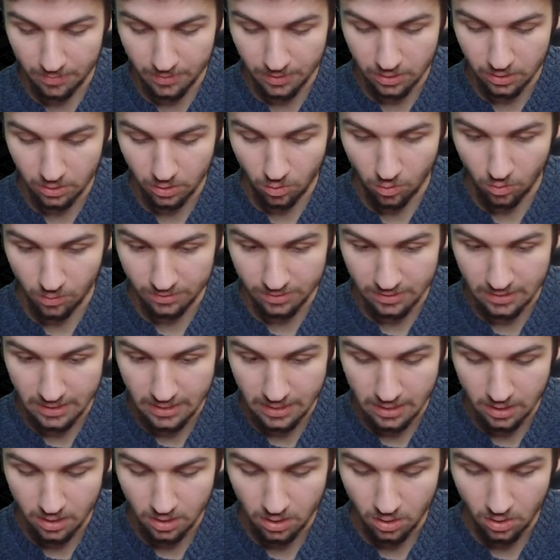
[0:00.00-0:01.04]
going to go with
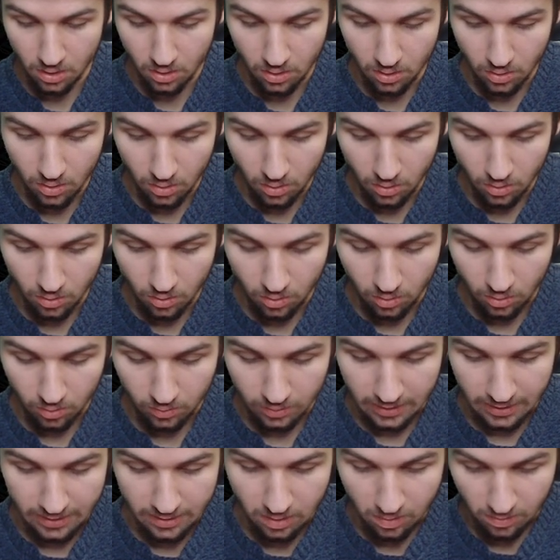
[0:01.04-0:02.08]
the...
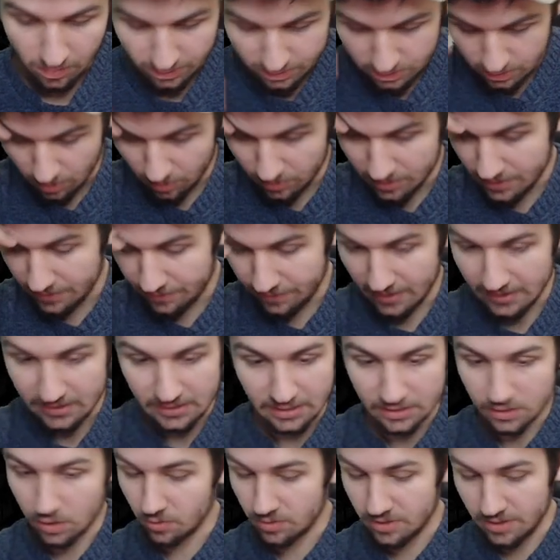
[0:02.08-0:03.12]
Okay, no, let's go defense.
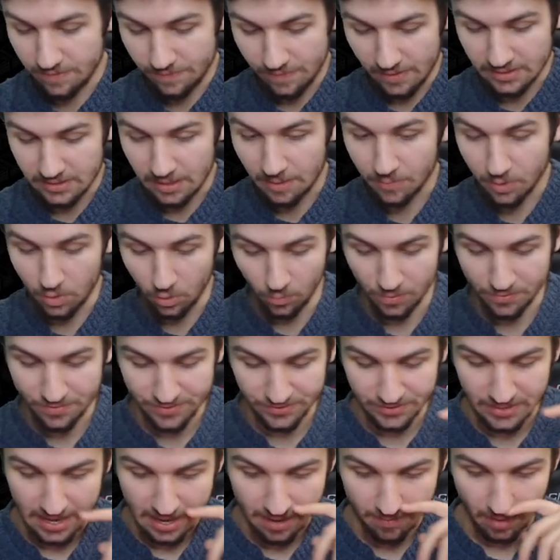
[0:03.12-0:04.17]
I'm going to win this
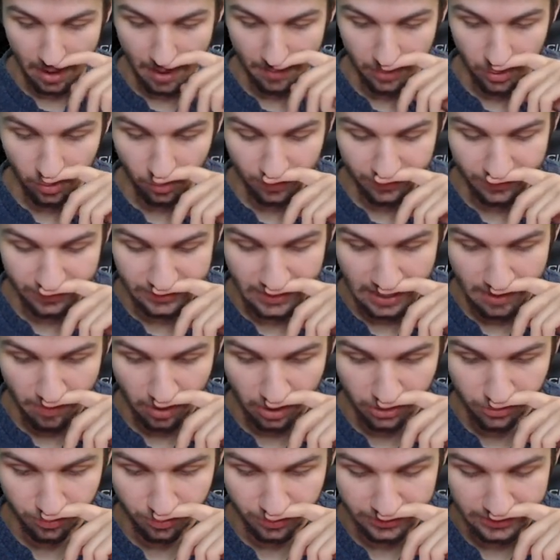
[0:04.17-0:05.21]
game
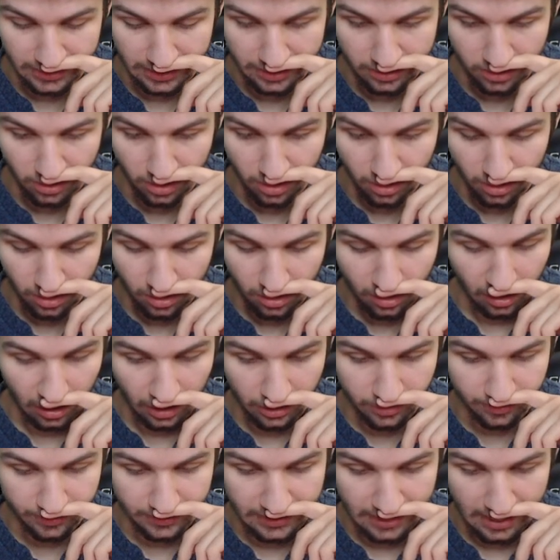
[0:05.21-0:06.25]
100%.
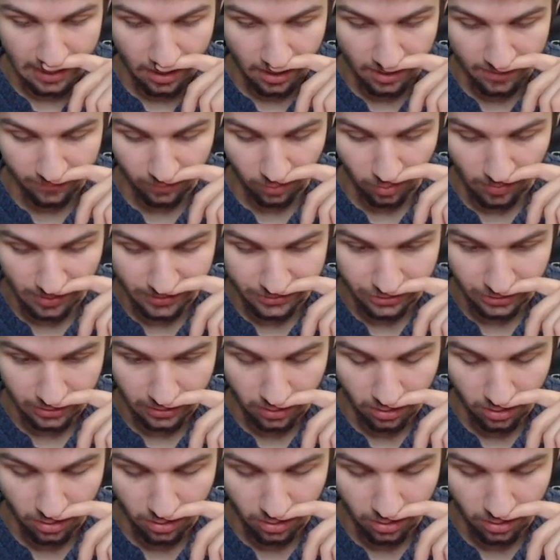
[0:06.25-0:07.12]
100%, not even a question.